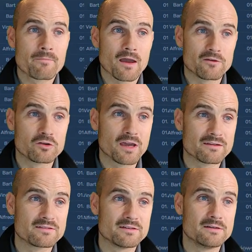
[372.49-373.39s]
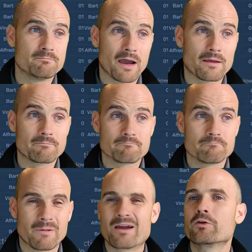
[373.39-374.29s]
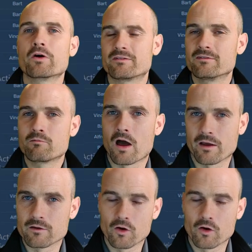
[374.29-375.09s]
As you can see, my, my request is blocked.